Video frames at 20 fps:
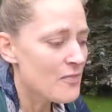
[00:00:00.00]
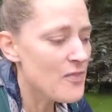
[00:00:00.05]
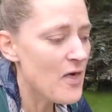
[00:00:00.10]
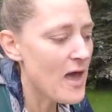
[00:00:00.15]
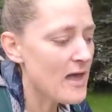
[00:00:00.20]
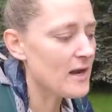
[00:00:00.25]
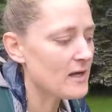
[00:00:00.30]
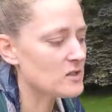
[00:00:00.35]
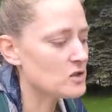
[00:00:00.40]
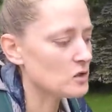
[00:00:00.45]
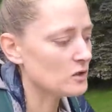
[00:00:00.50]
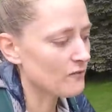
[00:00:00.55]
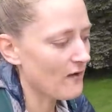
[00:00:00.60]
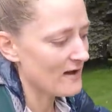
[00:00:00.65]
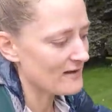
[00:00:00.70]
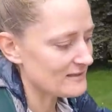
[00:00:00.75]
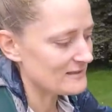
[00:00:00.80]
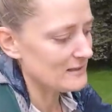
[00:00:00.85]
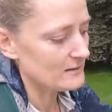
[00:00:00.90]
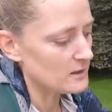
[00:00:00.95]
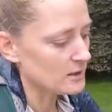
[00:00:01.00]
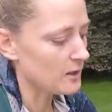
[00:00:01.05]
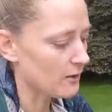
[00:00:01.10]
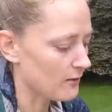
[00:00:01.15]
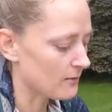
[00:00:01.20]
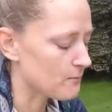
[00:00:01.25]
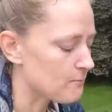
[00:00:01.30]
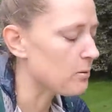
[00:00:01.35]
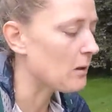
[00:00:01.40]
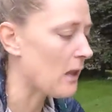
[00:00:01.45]
Then I sort of asked, you know,
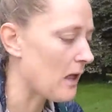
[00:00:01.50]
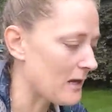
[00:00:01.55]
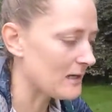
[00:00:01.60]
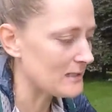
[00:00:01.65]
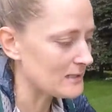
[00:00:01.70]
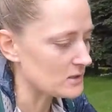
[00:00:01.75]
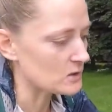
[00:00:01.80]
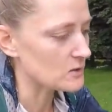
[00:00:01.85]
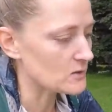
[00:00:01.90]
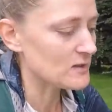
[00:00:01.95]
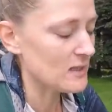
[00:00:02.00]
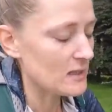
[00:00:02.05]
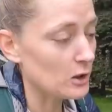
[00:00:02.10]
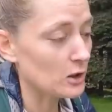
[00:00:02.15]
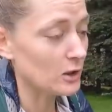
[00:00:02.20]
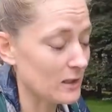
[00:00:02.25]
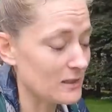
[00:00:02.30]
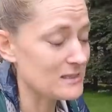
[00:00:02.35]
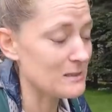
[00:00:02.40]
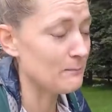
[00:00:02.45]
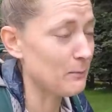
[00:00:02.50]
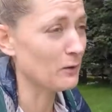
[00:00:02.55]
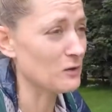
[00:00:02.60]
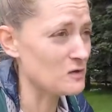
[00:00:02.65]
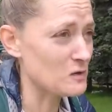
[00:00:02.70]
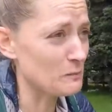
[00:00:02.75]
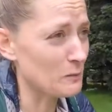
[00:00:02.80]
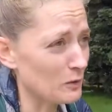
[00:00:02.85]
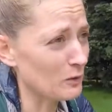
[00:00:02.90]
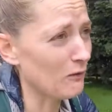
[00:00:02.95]
I politely sort look, is it
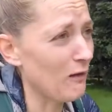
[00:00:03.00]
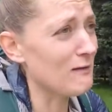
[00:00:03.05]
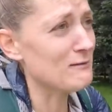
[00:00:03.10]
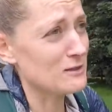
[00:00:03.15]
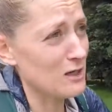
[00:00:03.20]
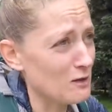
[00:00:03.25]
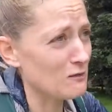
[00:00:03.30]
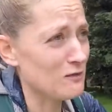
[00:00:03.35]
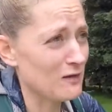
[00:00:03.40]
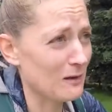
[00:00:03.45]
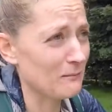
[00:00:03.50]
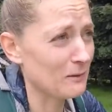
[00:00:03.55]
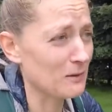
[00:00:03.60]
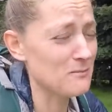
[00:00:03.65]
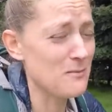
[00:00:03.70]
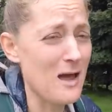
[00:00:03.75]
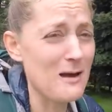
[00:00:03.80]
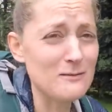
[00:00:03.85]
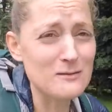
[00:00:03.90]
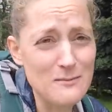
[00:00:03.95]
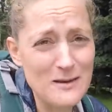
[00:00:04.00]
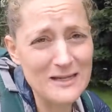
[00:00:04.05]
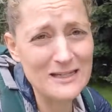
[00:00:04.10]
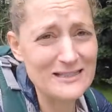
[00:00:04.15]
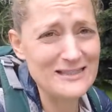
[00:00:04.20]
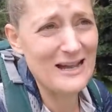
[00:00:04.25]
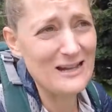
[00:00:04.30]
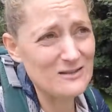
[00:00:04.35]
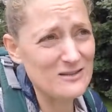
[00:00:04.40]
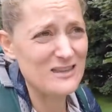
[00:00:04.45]
possible? I don't think I'm going to be able to make
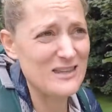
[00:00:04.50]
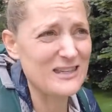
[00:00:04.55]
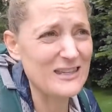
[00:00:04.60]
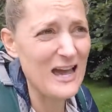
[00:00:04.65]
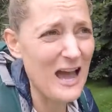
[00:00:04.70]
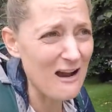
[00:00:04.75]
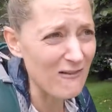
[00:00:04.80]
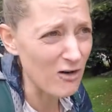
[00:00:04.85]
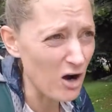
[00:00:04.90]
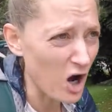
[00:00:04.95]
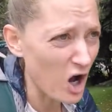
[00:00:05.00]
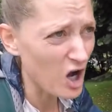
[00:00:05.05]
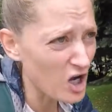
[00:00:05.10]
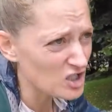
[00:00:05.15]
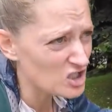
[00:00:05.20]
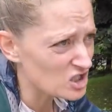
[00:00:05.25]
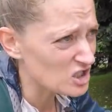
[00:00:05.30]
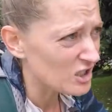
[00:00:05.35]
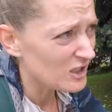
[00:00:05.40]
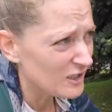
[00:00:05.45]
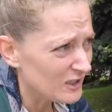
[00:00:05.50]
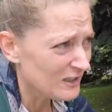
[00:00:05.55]
it down to the garage,